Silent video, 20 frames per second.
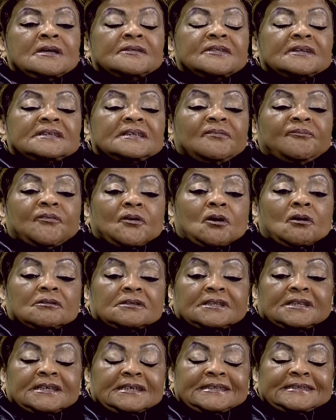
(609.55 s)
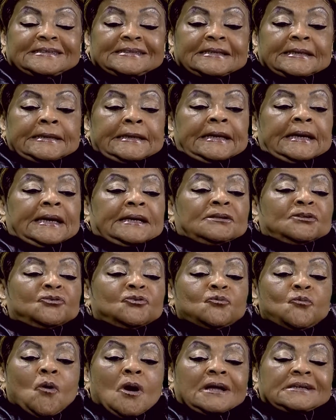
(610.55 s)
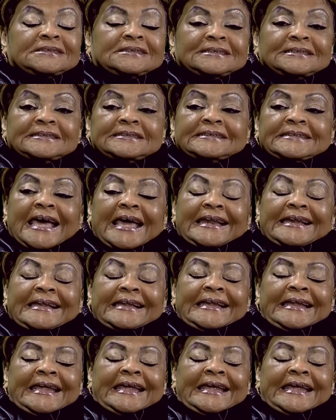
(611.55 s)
the difficulties and the nuances that